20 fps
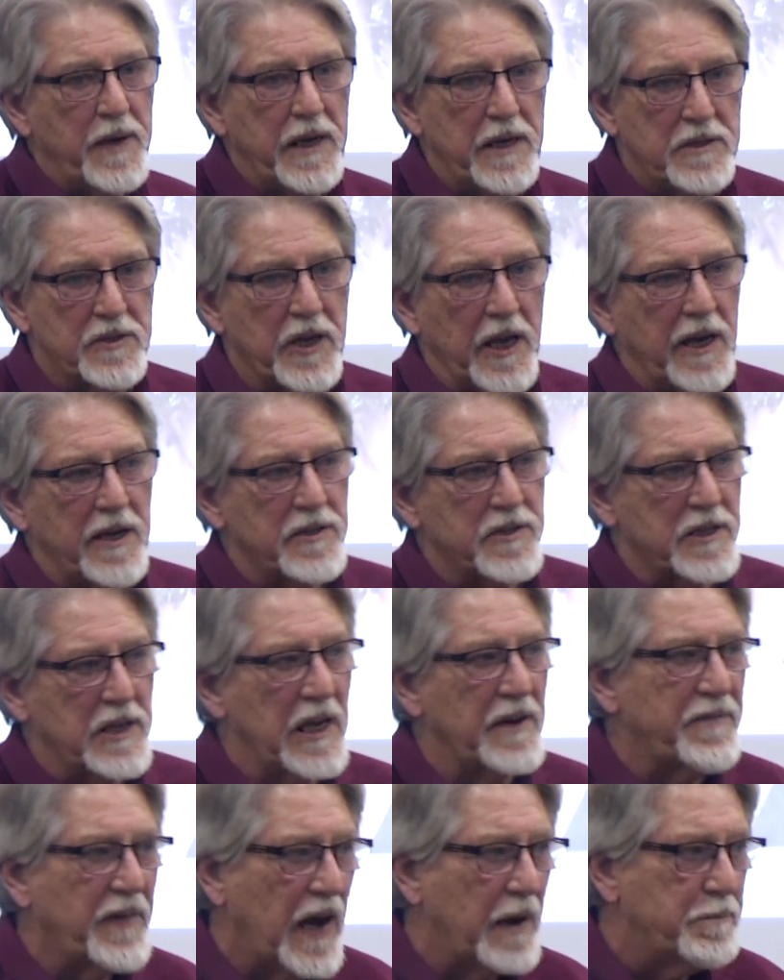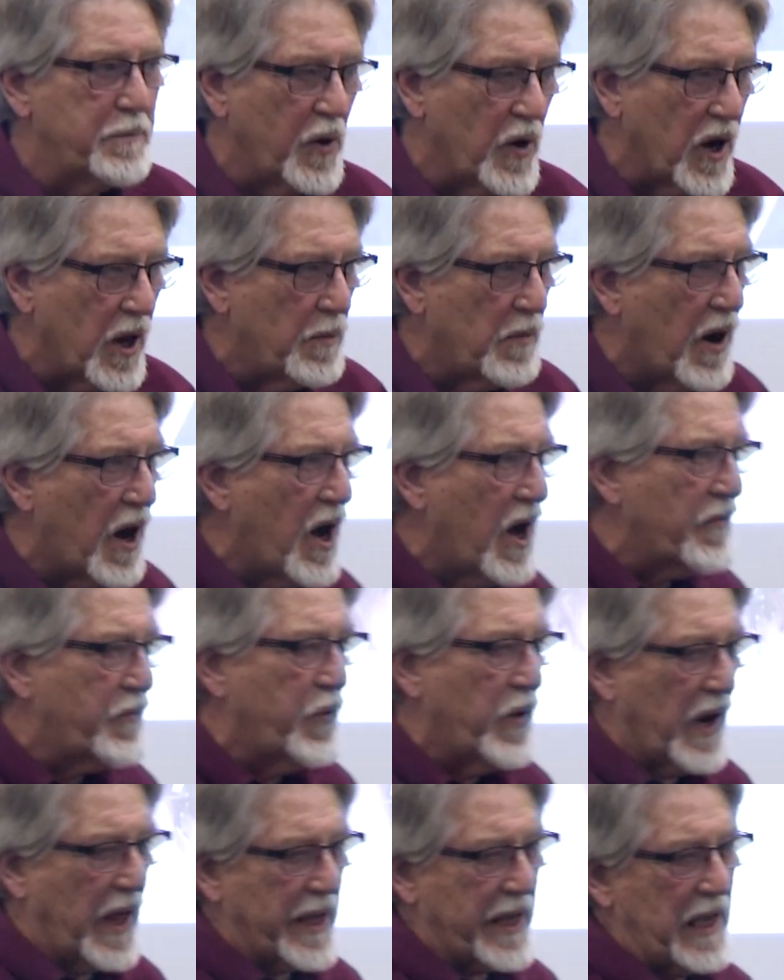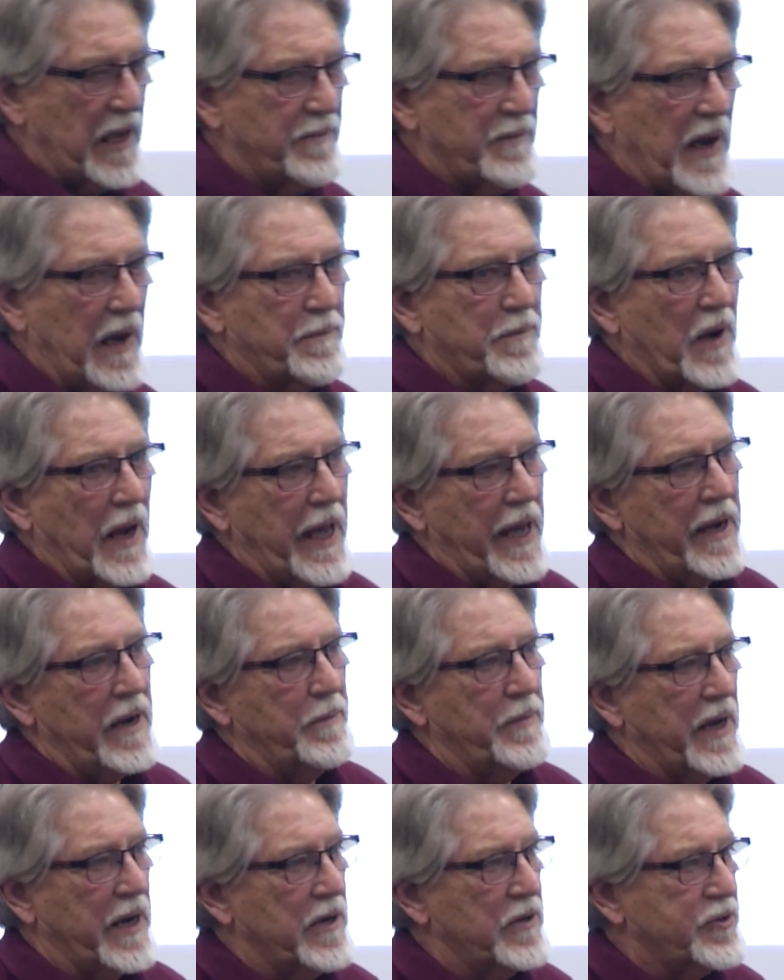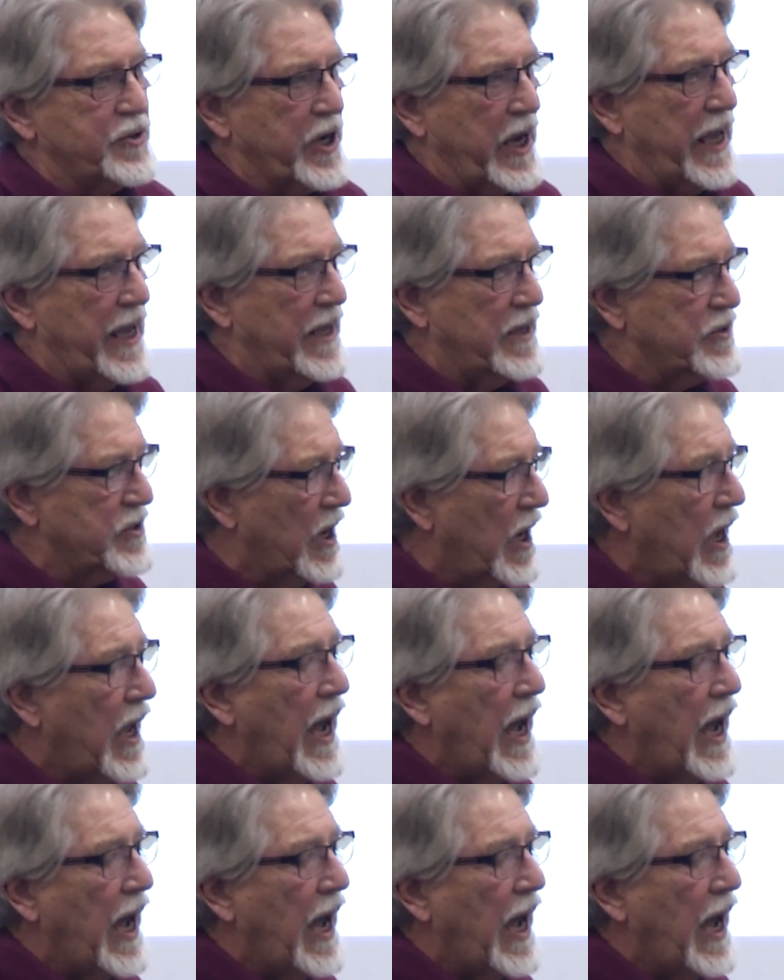He says, if I pull them off, will I give my plant a better chance?